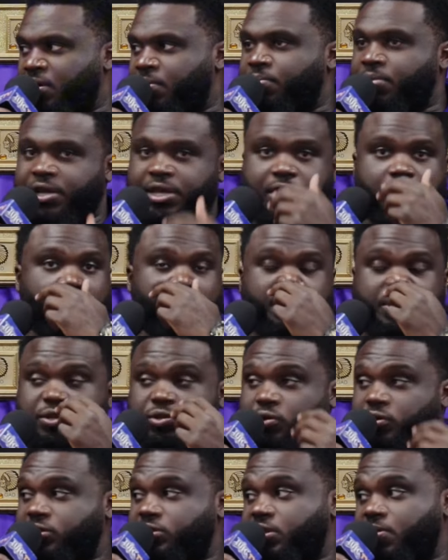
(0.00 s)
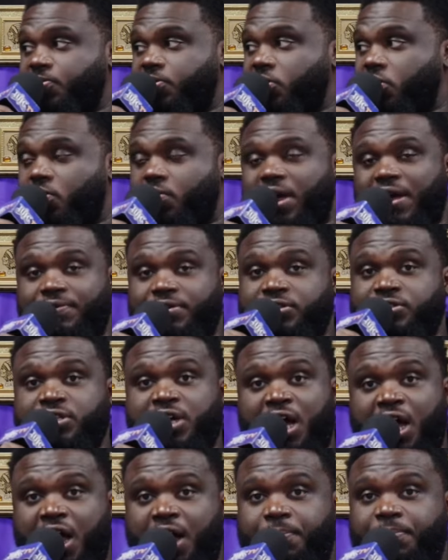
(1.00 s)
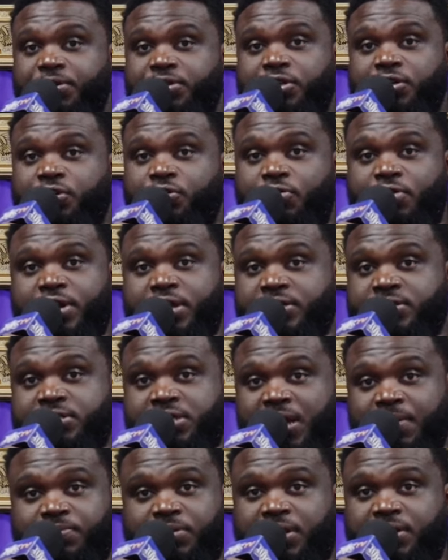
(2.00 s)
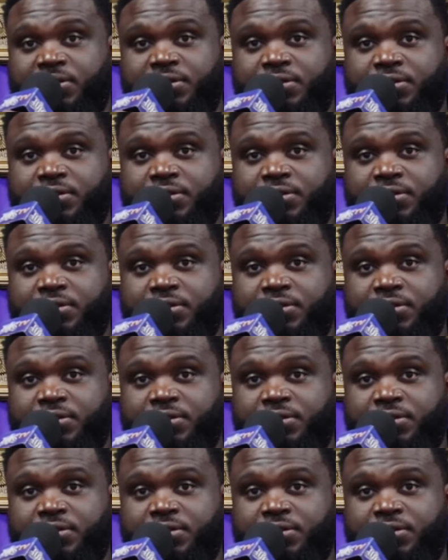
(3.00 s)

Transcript: But he gonna be doing something. He gonna have a right. job, a degree, or something.